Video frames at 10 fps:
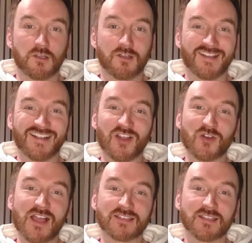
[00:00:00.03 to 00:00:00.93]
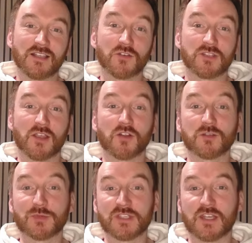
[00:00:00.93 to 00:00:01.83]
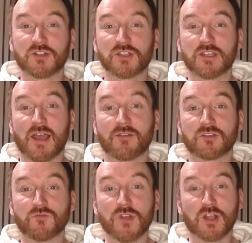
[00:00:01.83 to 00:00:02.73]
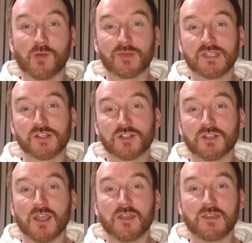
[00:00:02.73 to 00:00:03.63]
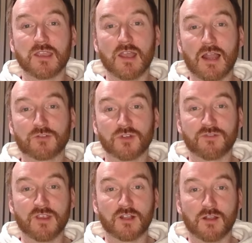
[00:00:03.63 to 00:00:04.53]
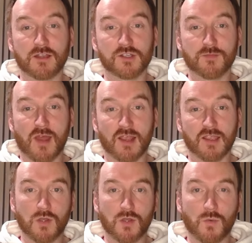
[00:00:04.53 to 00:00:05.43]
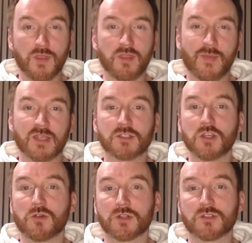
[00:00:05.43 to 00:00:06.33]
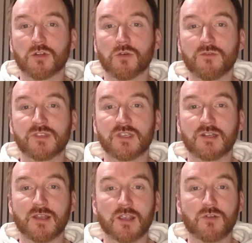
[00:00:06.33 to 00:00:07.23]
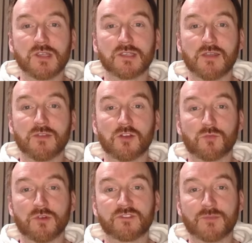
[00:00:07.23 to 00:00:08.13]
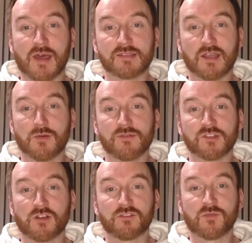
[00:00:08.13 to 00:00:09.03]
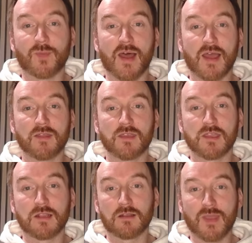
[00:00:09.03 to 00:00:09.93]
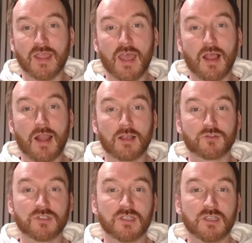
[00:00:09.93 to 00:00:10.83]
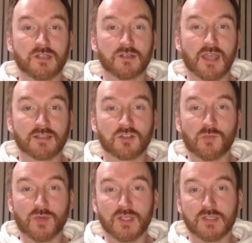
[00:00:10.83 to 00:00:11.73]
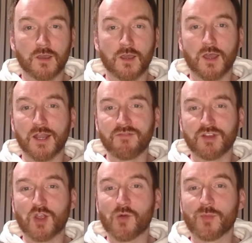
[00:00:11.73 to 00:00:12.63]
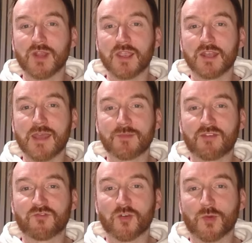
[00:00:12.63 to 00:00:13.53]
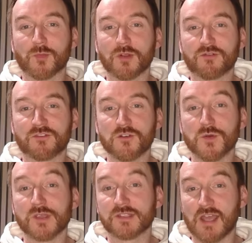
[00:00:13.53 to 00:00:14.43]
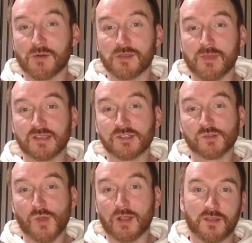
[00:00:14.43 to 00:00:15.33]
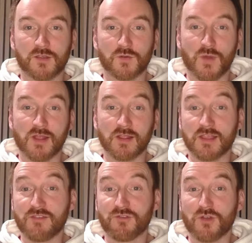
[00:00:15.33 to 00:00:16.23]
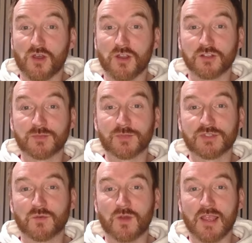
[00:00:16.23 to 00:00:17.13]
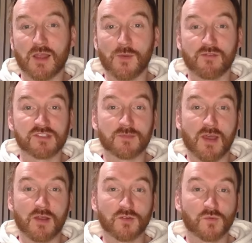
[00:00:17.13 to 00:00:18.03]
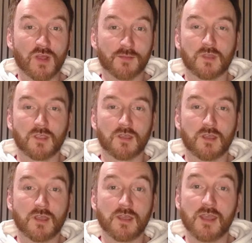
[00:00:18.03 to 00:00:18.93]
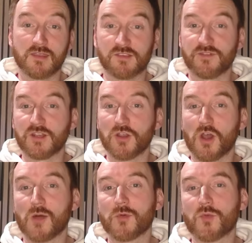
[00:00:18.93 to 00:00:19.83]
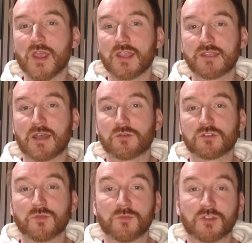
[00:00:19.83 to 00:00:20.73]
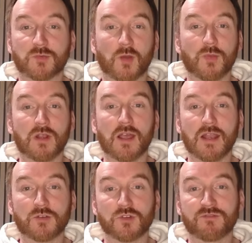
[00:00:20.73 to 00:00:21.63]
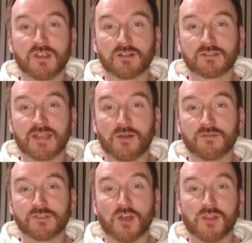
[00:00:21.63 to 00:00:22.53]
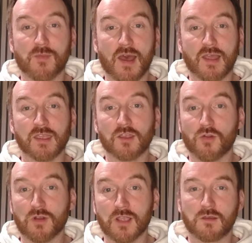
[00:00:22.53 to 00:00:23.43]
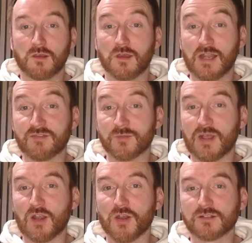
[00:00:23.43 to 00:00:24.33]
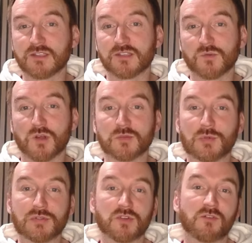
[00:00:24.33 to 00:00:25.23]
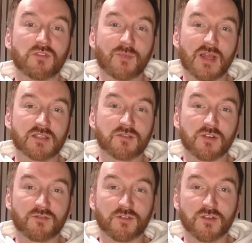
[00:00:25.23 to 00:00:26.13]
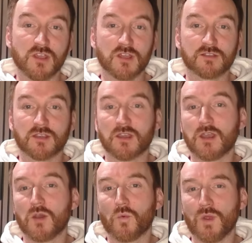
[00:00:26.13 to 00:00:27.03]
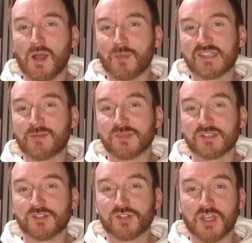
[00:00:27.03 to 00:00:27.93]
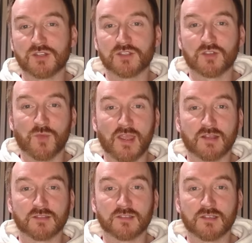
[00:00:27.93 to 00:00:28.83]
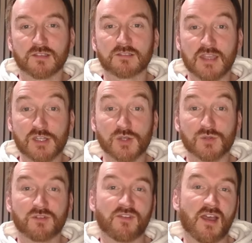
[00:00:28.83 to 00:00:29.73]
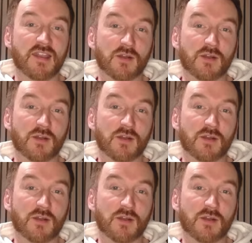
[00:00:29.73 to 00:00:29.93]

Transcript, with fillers: At long last, it looks like Octopus Energy have some real competition in the electric vehicle energy market. Within the past year or so, we've seen an increase in the number of smart tariffs offered by the big electricity and gas companies, and even a company named after a popular fruit is now in the mix as well. Well, if we've got an octopus, why can't we have a tomato as well? In this video, I'll be breaking down some of the most popular electric vehicle tariffs on the market currently, and after my loyalty to Octopus over the past three or four years, will I be tempted to change to something else? Stay tuned to find